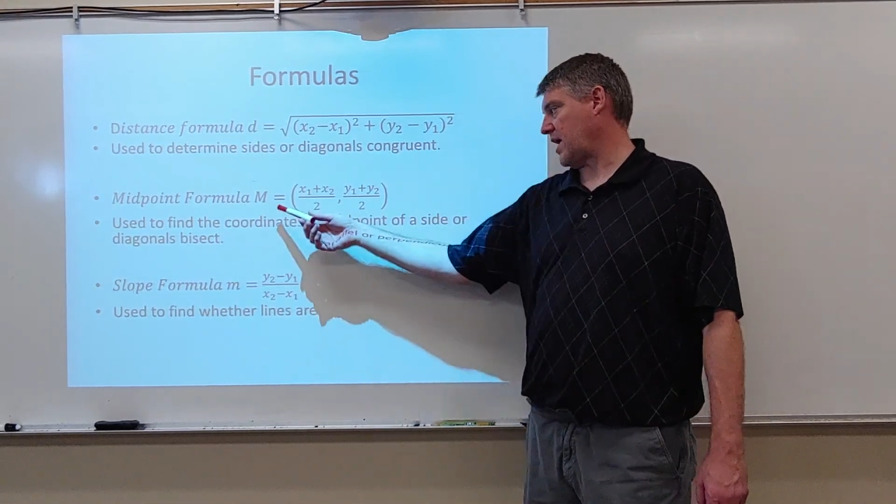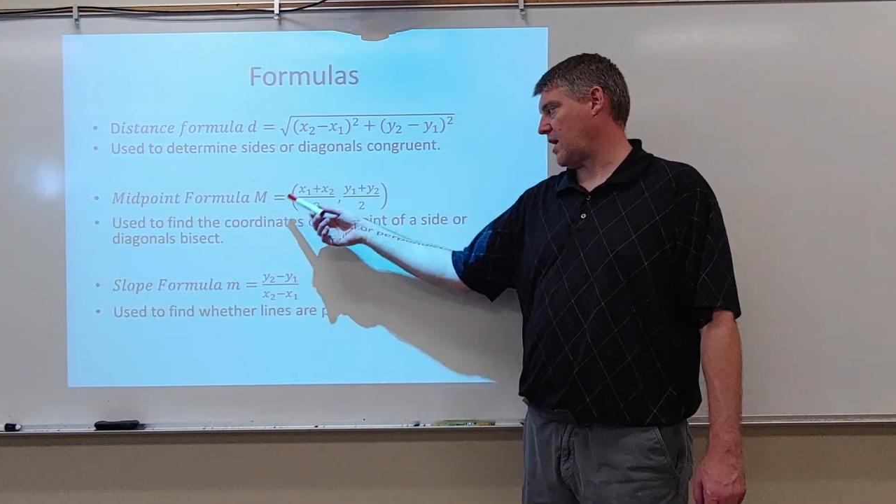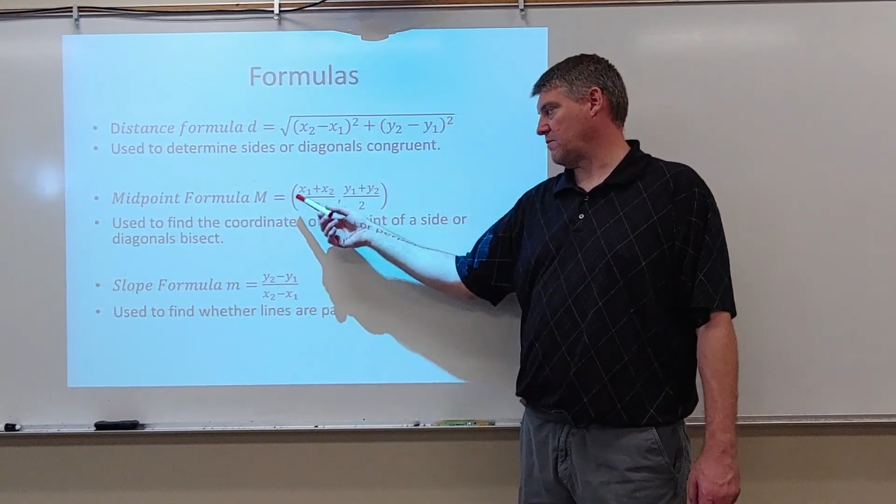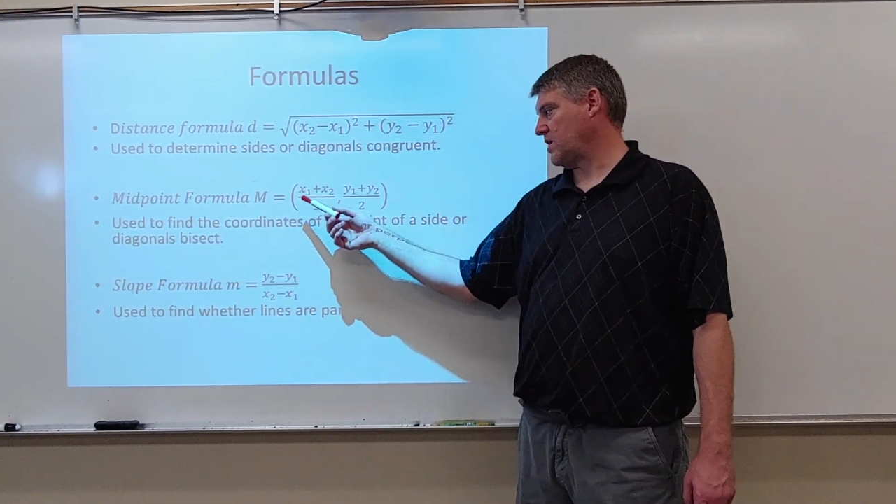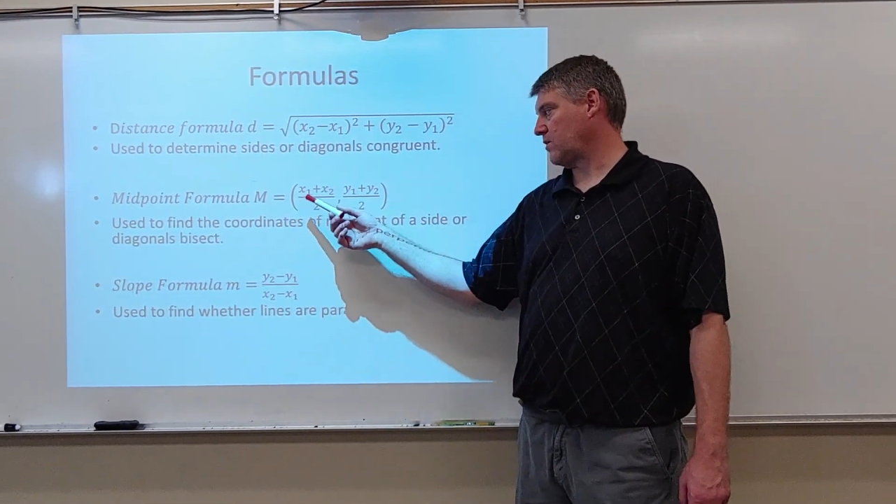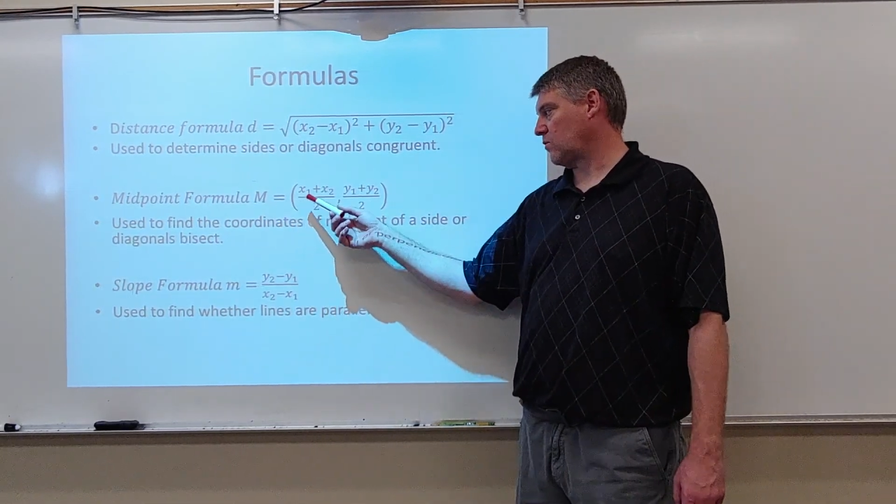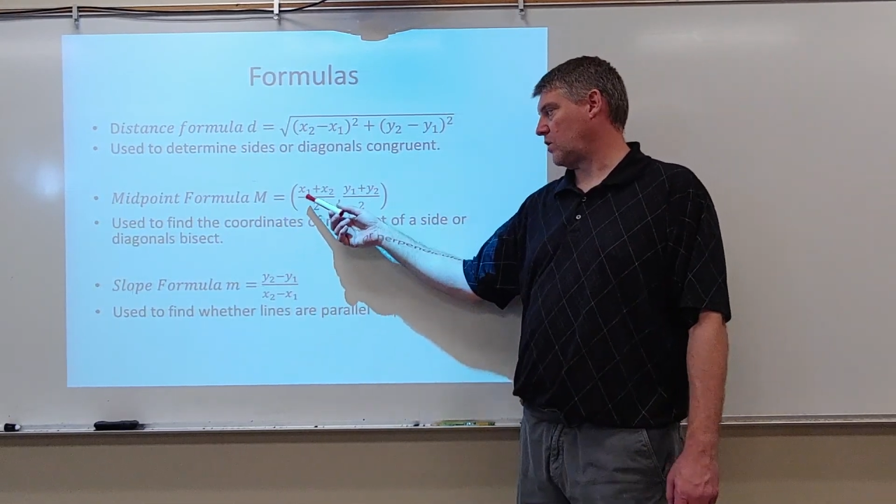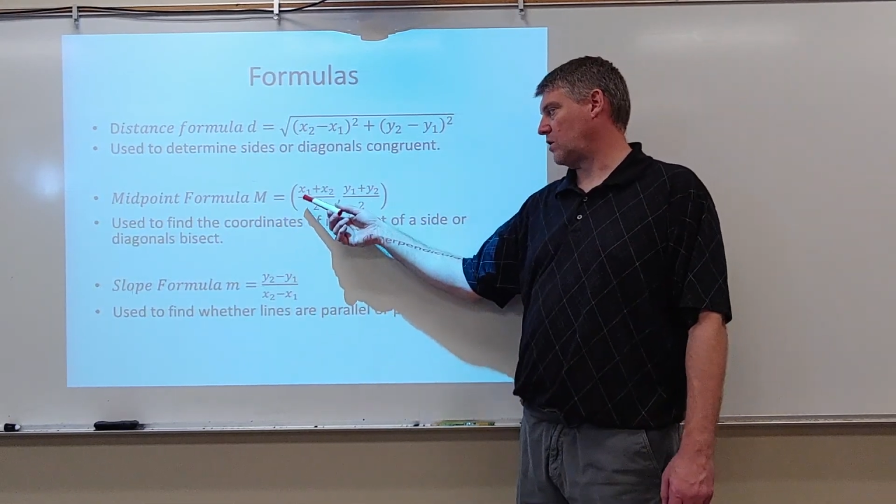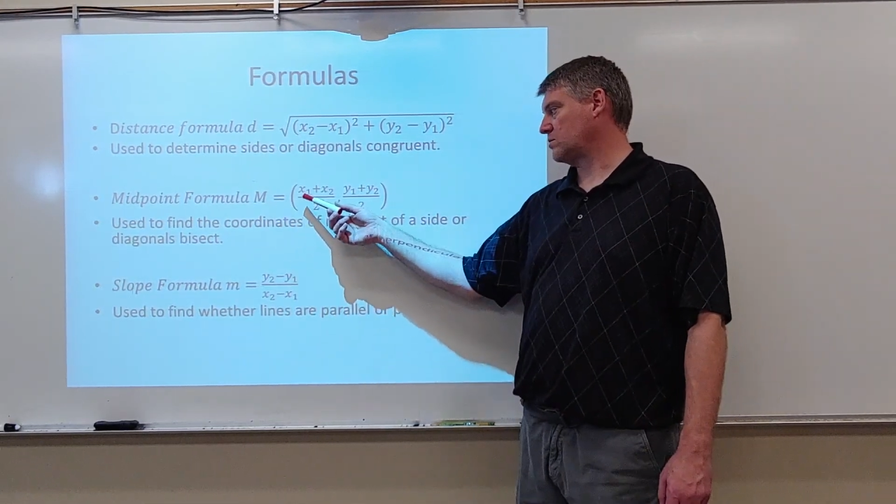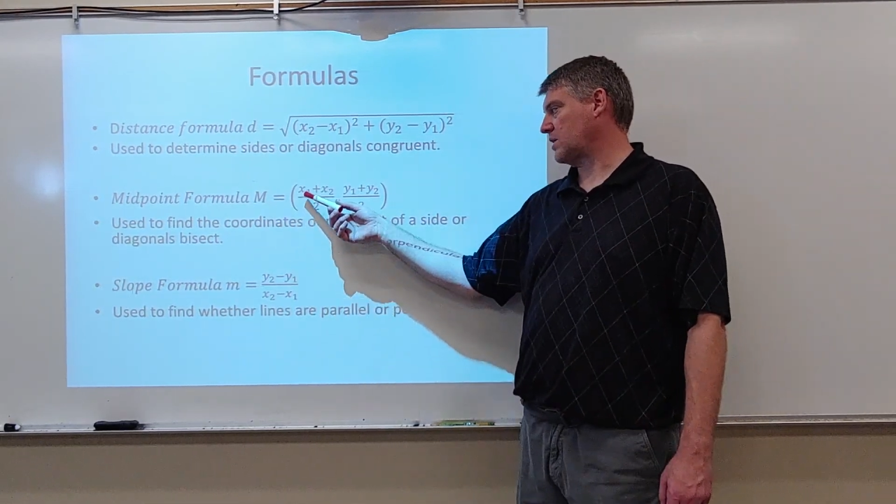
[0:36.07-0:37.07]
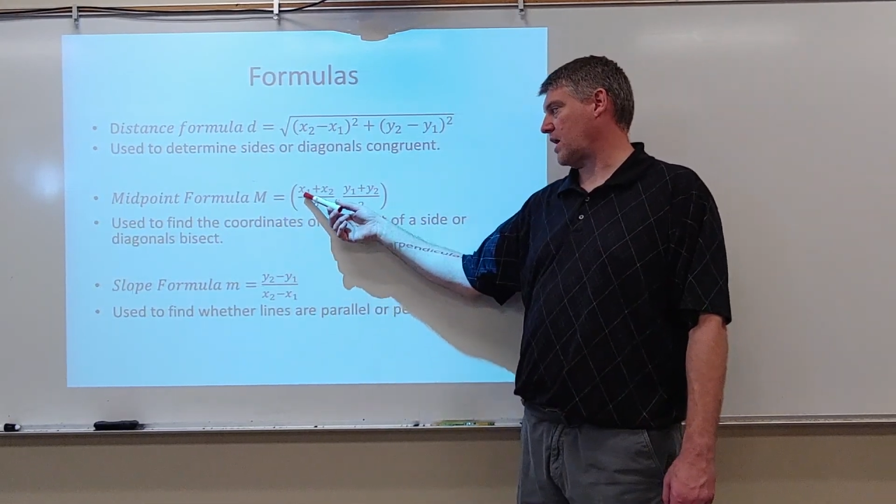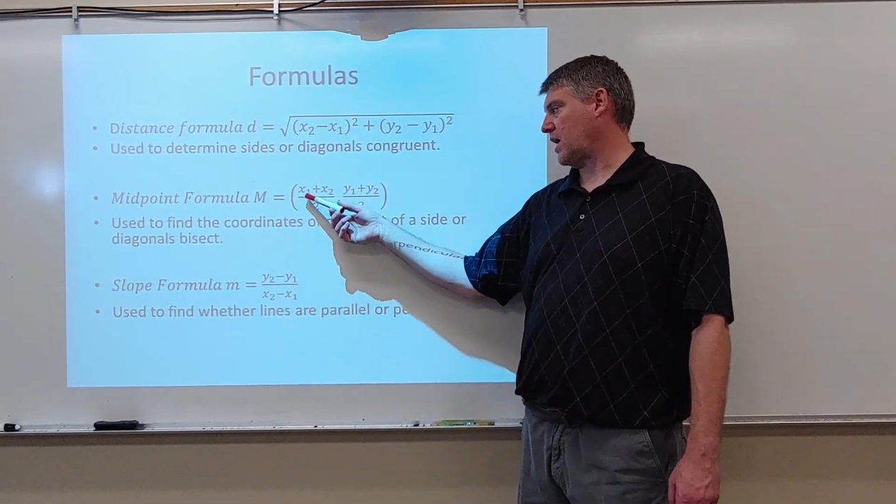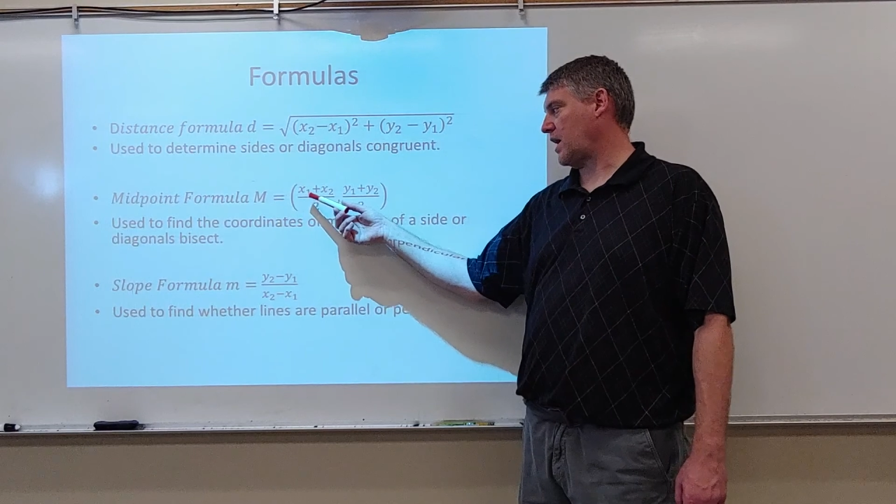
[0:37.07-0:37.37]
m equals